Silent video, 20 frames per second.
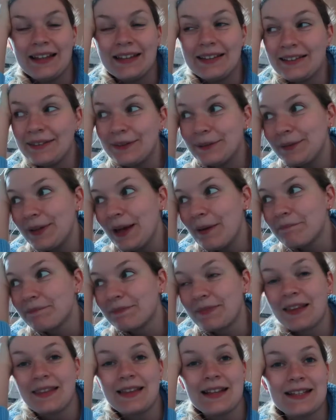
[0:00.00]
So yeah,
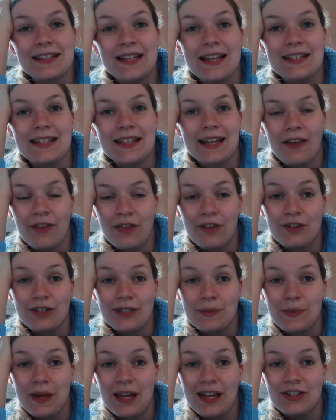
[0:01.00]
that's the idea,
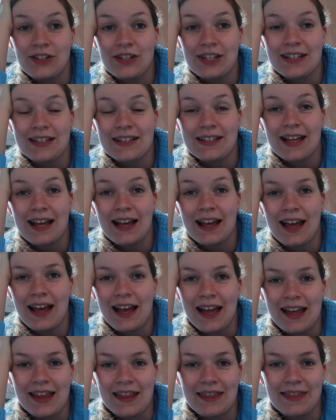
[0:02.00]
30 pages,
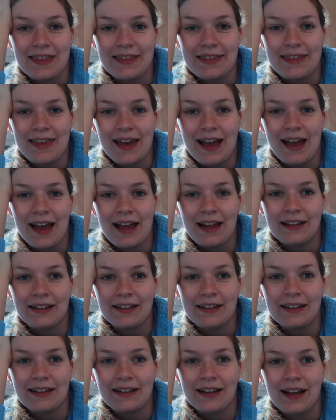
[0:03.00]
and
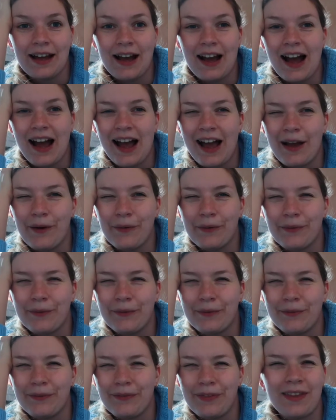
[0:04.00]
then I
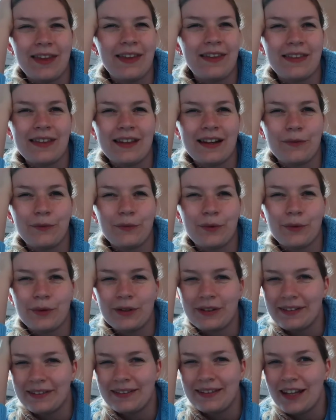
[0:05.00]
think that we
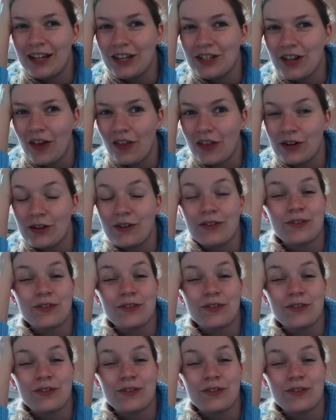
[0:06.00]
will see each other